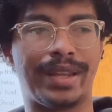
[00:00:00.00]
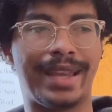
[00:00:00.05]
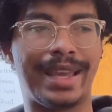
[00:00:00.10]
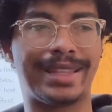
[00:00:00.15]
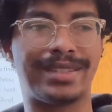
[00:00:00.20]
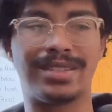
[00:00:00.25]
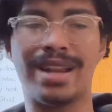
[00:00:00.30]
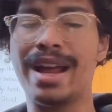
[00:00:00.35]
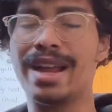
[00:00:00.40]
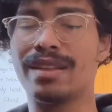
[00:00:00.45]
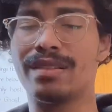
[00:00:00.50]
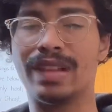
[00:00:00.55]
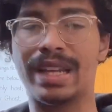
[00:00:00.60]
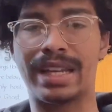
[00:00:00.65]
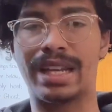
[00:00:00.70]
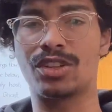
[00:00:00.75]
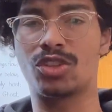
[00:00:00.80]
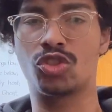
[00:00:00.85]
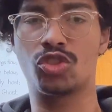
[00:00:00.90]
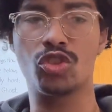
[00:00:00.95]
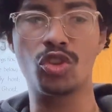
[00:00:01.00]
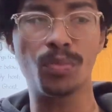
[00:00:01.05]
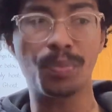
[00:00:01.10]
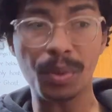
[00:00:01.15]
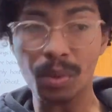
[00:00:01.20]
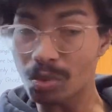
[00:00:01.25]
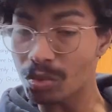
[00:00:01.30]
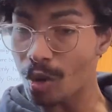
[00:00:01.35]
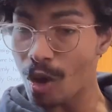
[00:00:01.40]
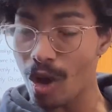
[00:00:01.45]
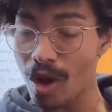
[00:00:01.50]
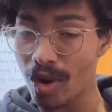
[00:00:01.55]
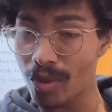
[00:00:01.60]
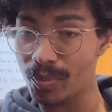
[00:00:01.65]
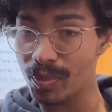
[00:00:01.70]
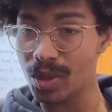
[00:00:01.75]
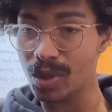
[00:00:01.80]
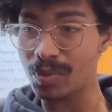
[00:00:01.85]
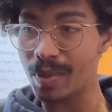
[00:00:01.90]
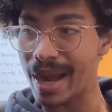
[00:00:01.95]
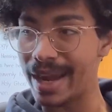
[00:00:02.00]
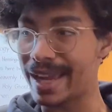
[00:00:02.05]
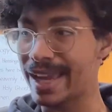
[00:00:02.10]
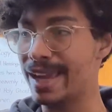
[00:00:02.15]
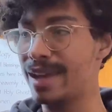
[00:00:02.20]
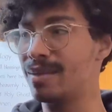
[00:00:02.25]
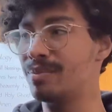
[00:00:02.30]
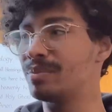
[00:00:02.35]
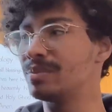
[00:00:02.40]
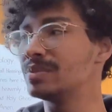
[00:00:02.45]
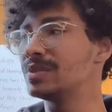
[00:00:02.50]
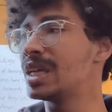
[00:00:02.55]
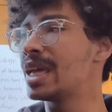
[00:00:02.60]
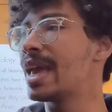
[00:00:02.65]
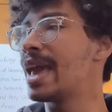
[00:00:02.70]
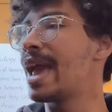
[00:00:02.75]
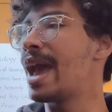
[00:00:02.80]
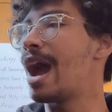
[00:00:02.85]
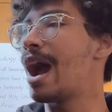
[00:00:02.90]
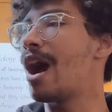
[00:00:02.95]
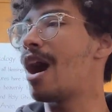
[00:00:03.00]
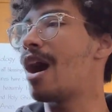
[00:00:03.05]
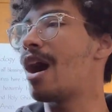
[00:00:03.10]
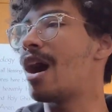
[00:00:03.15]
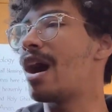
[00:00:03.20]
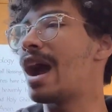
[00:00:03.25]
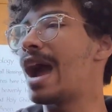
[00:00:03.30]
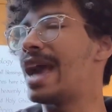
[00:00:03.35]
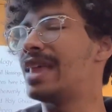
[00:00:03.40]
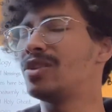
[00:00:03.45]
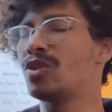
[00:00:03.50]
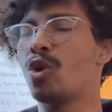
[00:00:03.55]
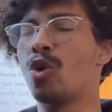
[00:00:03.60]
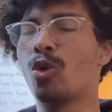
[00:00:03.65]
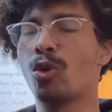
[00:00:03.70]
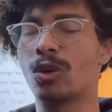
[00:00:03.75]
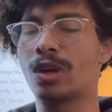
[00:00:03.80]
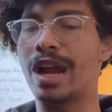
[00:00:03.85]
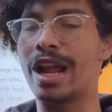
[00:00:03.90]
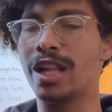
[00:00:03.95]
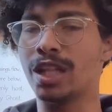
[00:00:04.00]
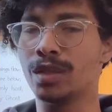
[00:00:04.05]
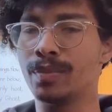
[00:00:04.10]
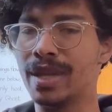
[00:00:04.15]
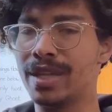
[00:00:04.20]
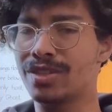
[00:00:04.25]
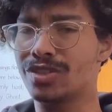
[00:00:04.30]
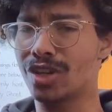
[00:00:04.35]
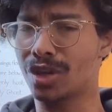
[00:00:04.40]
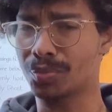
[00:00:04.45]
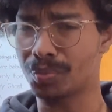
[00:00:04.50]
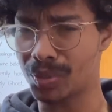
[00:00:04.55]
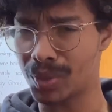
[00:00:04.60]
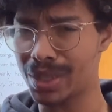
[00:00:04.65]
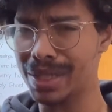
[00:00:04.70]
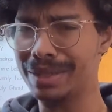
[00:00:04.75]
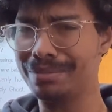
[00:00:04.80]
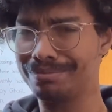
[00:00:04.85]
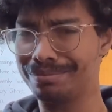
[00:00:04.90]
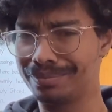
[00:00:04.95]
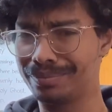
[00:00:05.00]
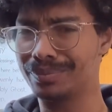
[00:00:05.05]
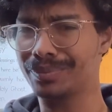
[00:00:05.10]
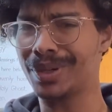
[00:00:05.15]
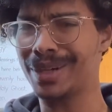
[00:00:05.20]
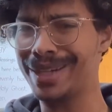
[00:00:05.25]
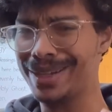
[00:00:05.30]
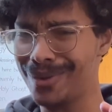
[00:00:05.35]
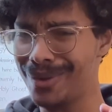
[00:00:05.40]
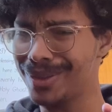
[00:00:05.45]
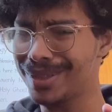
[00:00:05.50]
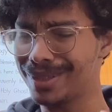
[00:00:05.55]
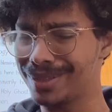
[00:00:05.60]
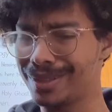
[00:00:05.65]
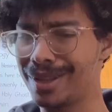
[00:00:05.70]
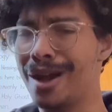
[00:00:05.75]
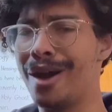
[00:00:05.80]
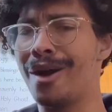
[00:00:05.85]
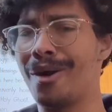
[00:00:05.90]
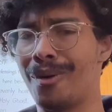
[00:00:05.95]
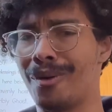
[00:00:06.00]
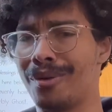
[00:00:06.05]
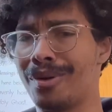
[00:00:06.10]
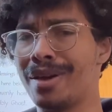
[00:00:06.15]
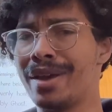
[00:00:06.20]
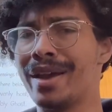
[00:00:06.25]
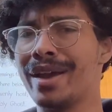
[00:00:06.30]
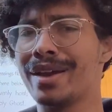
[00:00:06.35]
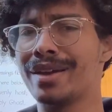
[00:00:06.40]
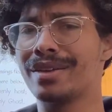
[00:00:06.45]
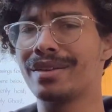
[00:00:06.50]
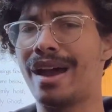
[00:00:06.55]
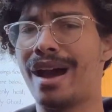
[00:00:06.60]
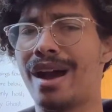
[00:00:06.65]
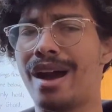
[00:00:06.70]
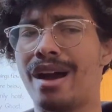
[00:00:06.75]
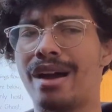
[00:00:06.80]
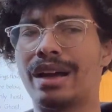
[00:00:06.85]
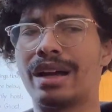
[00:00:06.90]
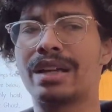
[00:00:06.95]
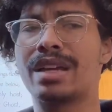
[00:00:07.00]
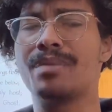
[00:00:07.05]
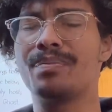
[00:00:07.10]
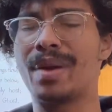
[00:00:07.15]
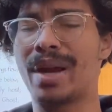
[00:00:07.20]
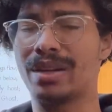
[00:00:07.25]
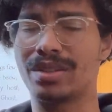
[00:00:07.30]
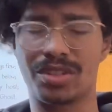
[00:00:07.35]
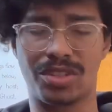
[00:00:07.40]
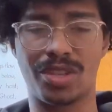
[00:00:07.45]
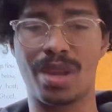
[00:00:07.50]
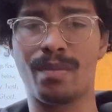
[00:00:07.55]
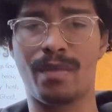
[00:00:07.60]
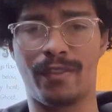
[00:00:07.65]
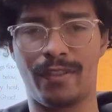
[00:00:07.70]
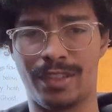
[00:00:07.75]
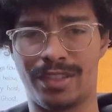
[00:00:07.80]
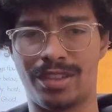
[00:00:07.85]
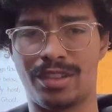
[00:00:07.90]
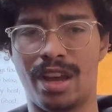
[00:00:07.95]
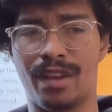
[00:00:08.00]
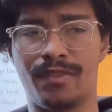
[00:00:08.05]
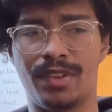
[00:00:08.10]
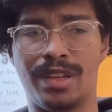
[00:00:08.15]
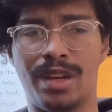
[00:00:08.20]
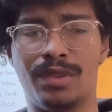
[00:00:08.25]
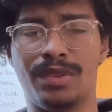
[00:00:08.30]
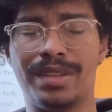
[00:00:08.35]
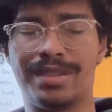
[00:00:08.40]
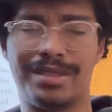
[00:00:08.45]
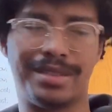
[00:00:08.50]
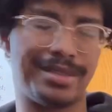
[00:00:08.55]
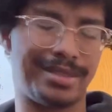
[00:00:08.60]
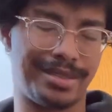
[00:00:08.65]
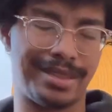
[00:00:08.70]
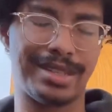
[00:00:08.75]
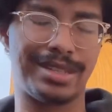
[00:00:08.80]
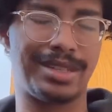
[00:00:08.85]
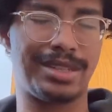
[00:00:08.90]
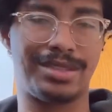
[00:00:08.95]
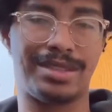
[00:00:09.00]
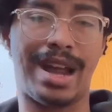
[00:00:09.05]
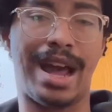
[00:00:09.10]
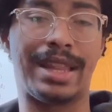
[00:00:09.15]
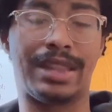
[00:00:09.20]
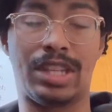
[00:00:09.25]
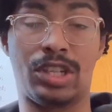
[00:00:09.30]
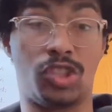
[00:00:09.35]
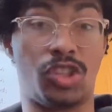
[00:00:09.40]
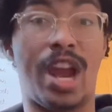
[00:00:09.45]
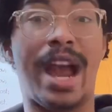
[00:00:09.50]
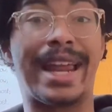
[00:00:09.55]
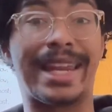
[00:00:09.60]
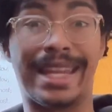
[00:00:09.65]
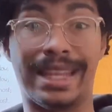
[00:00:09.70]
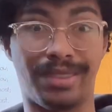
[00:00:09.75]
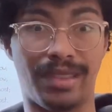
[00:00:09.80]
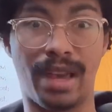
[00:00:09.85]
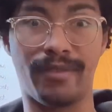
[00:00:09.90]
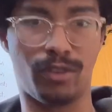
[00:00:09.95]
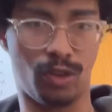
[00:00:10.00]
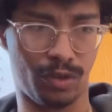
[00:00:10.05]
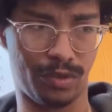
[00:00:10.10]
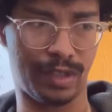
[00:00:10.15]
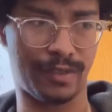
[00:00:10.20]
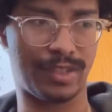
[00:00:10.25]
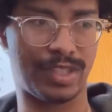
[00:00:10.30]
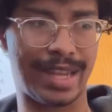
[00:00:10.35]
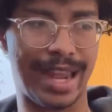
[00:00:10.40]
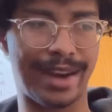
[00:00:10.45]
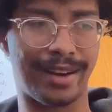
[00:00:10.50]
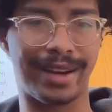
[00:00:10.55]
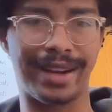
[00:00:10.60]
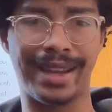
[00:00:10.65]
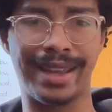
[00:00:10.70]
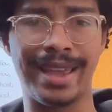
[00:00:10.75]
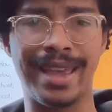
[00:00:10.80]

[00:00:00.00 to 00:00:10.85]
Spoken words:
It's not like a super long book by him, and the horror elements are pretty on the low compared to some of his stuff. This is not The Shining level of scary.